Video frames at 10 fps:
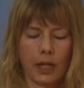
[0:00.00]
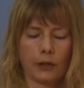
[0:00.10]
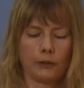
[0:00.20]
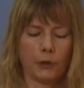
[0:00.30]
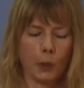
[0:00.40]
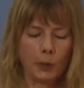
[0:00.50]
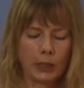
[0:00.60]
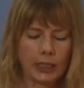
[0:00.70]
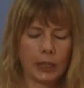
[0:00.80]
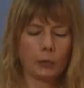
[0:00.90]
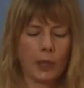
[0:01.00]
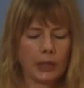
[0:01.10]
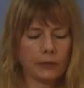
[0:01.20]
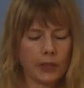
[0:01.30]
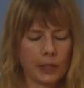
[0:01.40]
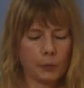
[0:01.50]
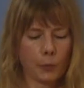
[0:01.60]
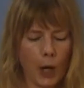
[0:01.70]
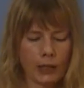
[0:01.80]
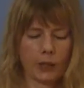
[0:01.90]
The formerly irrelevant
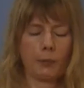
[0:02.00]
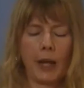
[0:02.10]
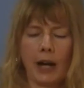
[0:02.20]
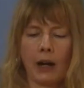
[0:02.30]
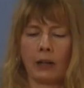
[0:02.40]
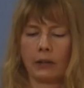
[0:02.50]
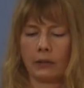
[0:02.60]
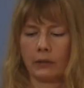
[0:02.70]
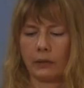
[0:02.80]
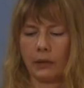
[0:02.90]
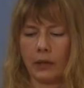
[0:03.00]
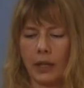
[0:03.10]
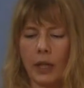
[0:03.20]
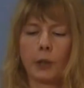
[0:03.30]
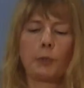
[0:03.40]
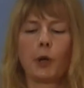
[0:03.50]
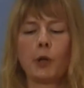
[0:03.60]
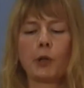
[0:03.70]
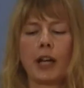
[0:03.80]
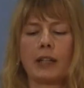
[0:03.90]
brought to bear, the
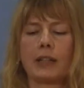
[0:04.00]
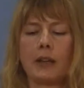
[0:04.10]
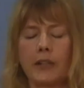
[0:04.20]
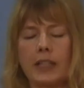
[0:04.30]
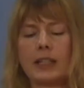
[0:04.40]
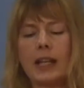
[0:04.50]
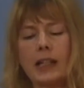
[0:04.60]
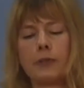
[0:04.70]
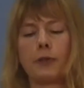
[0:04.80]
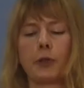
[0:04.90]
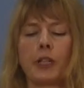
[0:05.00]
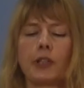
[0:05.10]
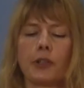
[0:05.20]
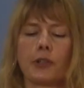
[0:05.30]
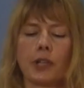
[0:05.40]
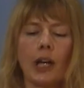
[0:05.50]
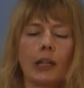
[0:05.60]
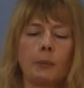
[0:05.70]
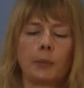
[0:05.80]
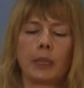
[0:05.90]
progress of its native creatures
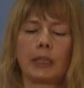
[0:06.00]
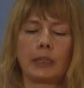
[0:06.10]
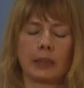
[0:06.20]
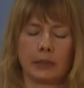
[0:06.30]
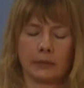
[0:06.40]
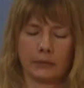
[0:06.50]
unimpeded.